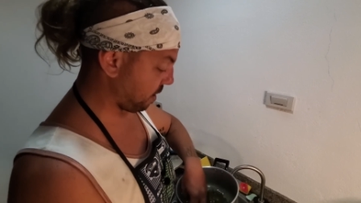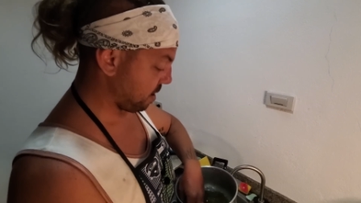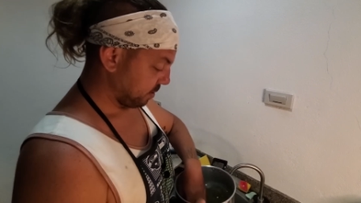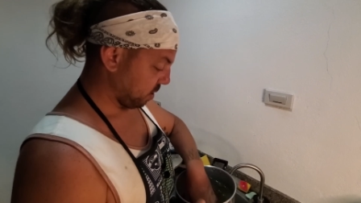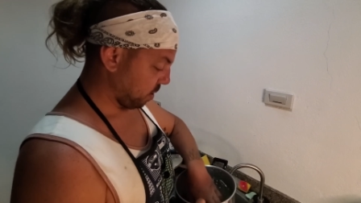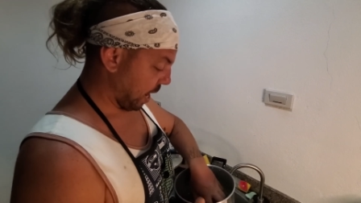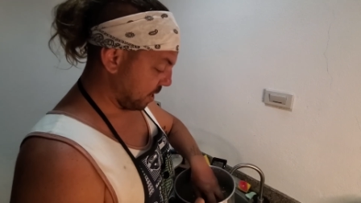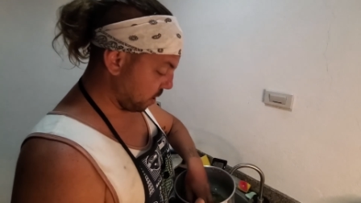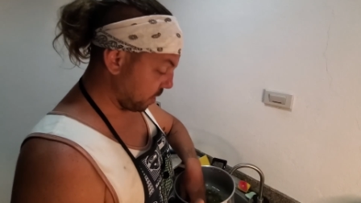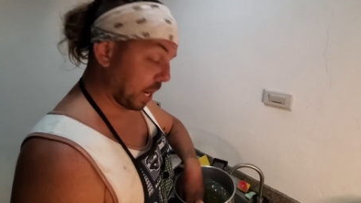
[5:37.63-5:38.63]
So I
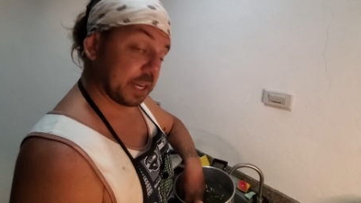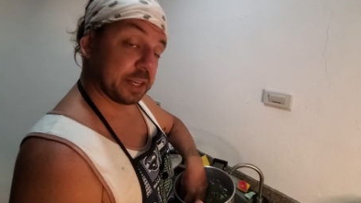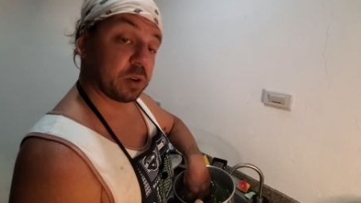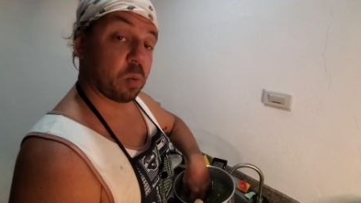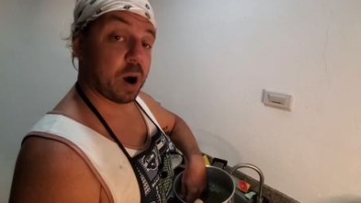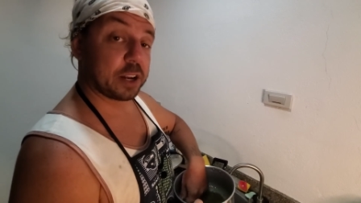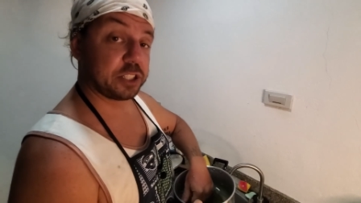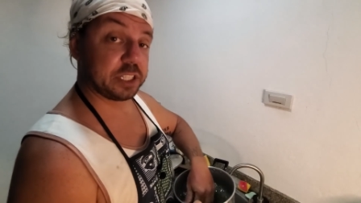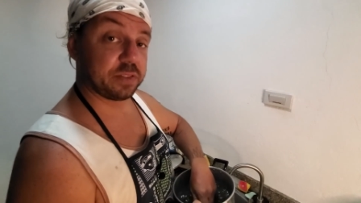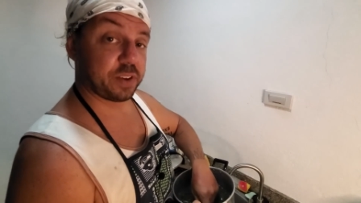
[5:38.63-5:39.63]
know that I need to
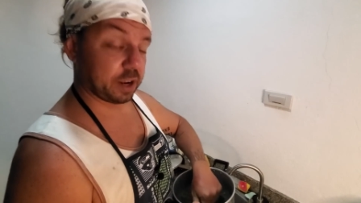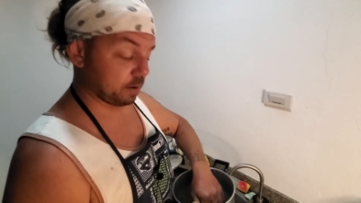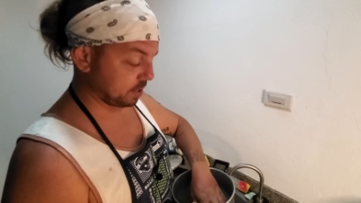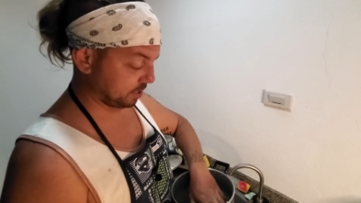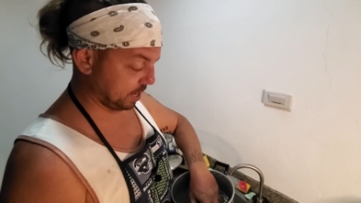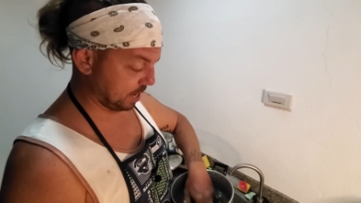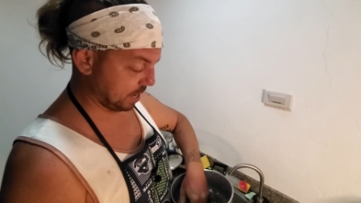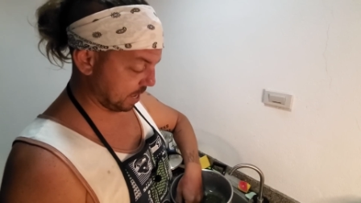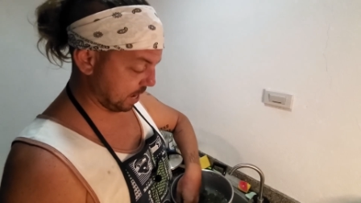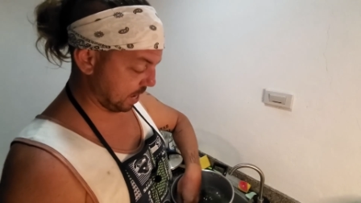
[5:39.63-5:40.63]
wash these vigorously,
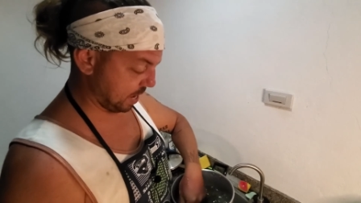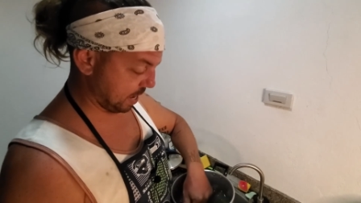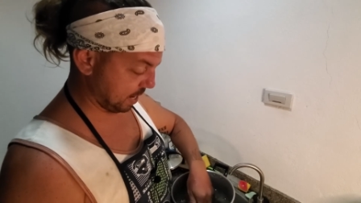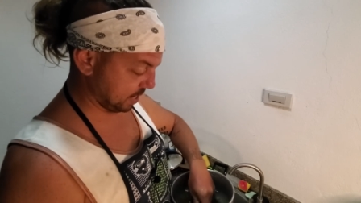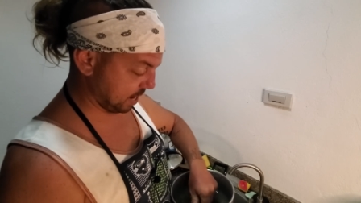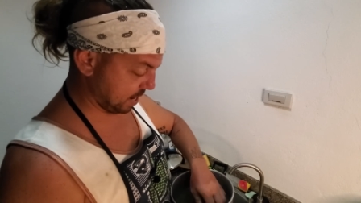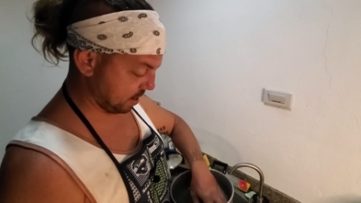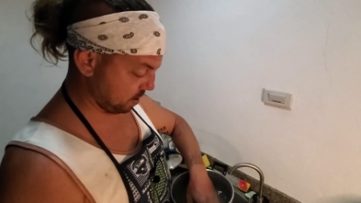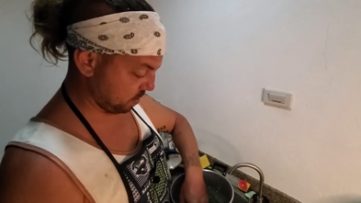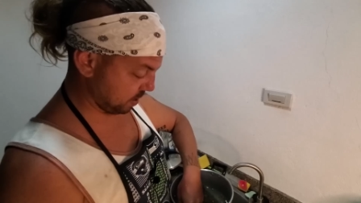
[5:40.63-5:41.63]
and I
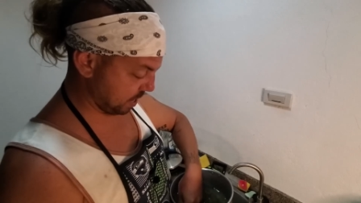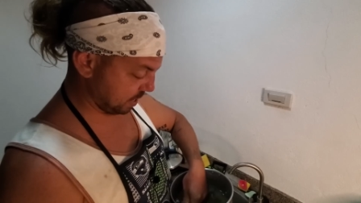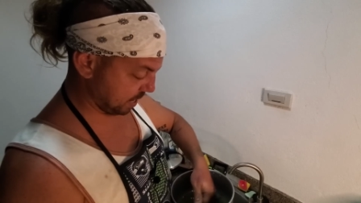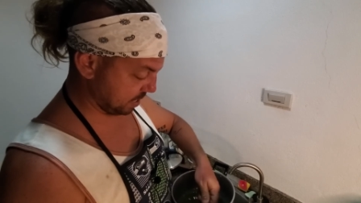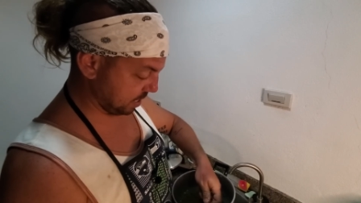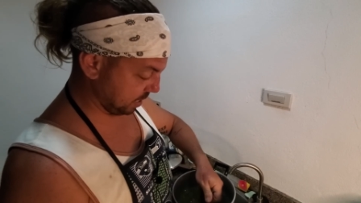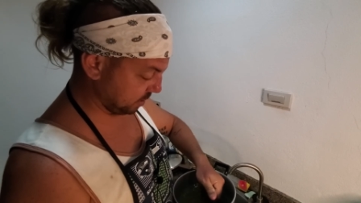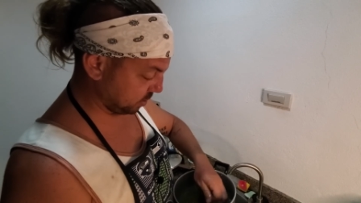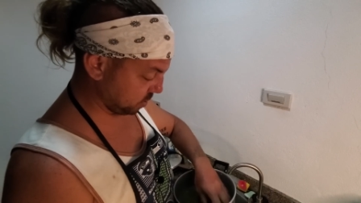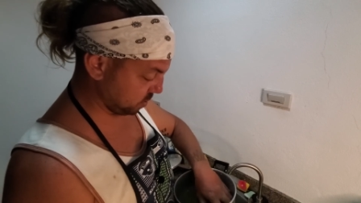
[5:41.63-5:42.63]
know that I
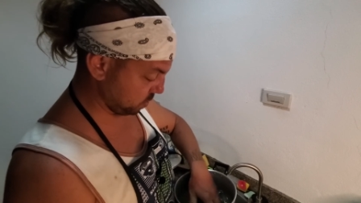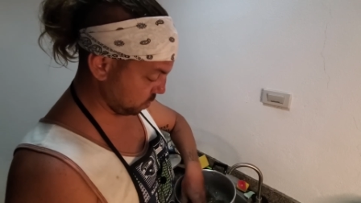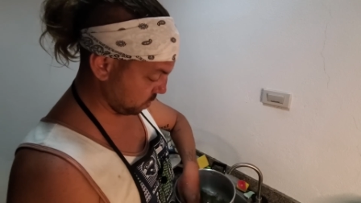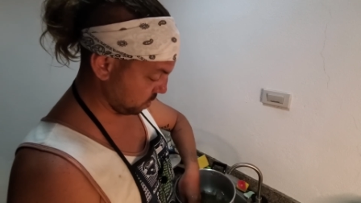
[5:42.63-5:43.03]
need to